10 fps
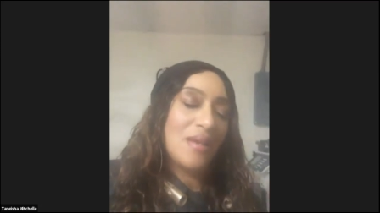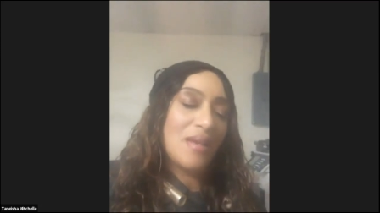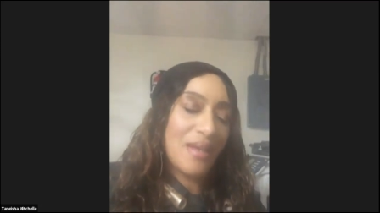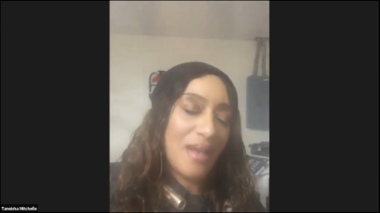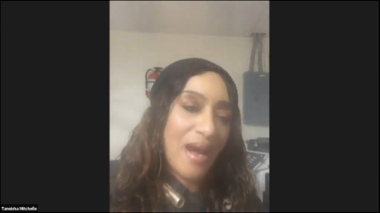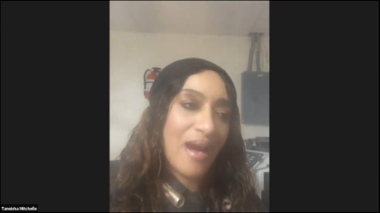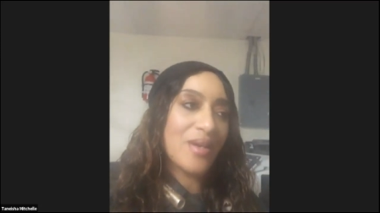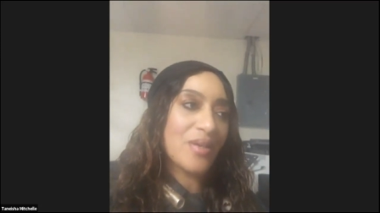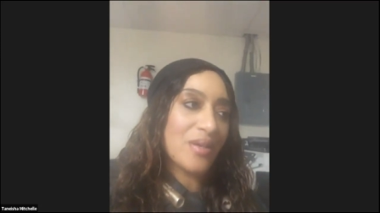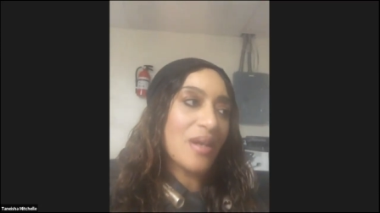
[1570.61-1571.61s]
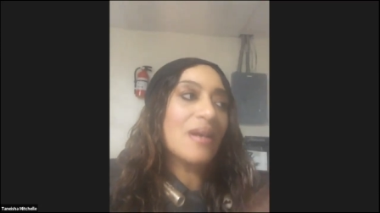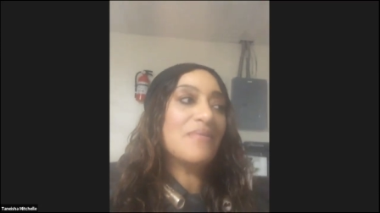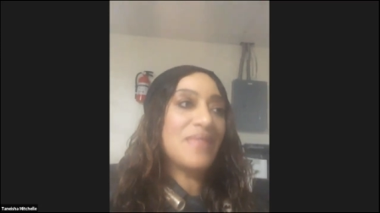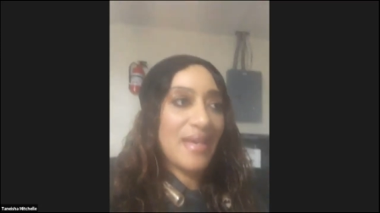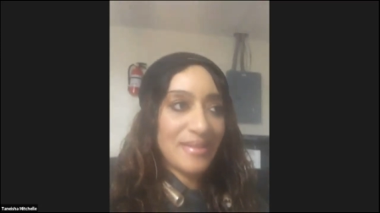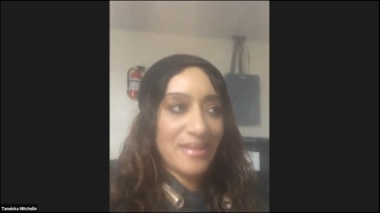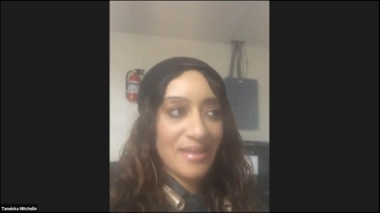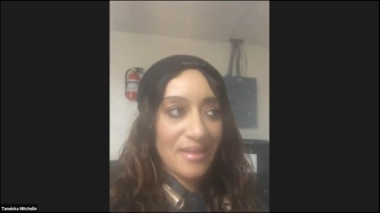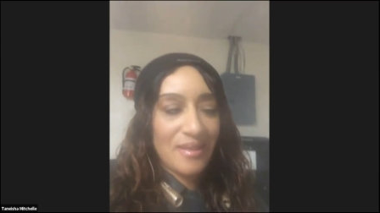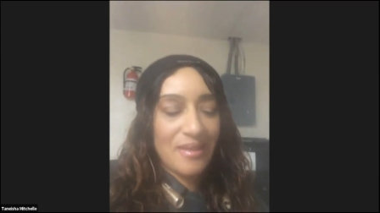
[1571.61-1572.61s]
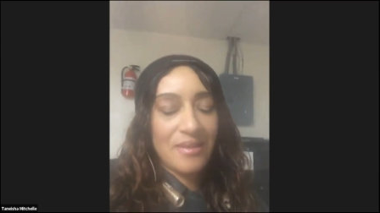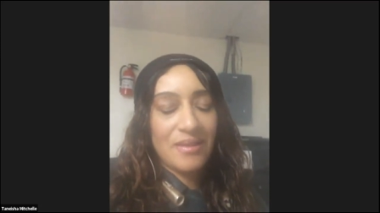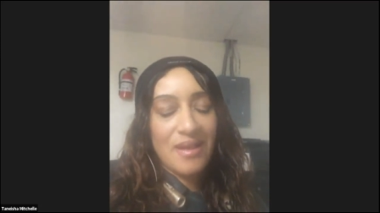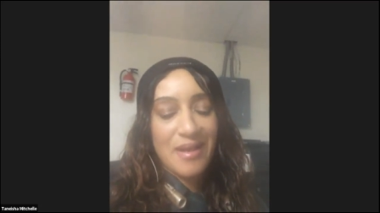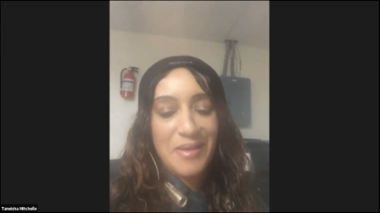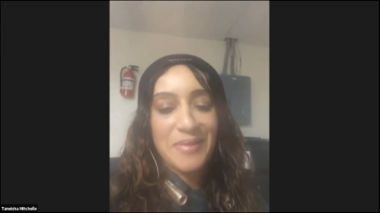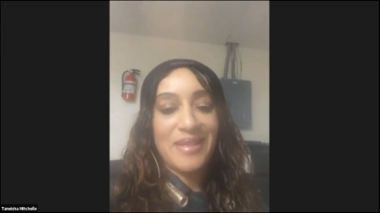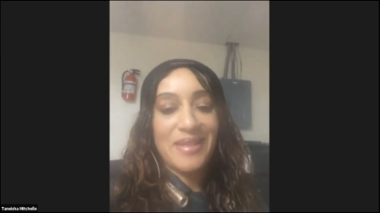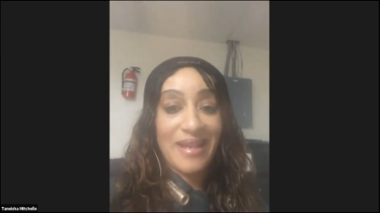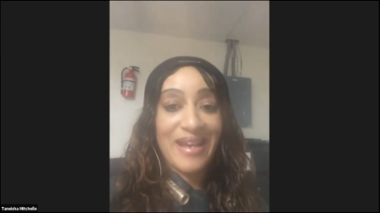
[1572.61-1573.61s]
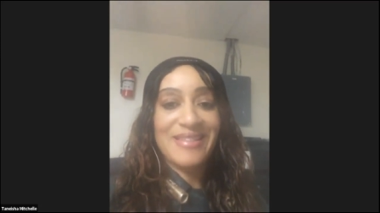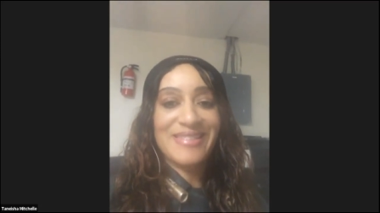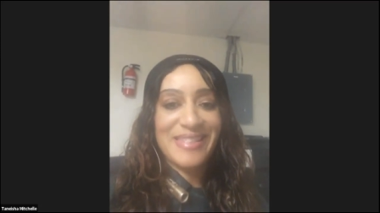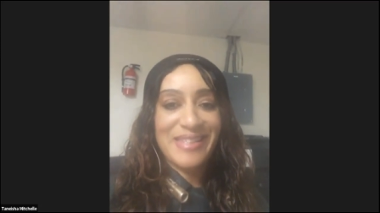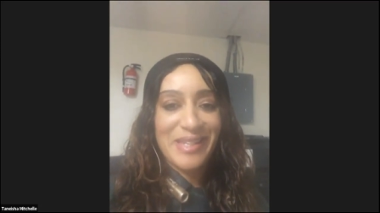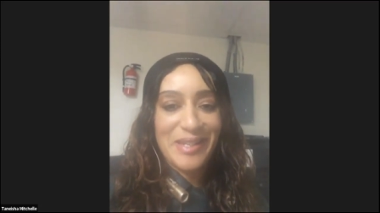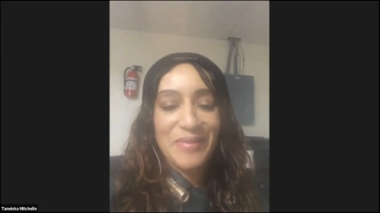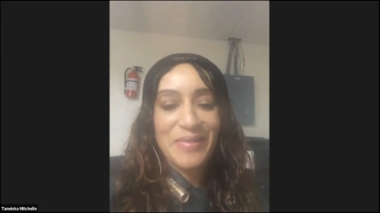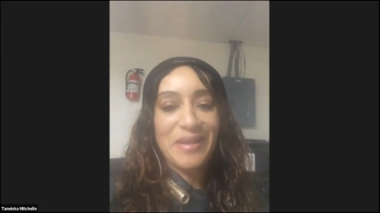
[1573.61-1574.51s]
in honor of that day uh, that I got saved.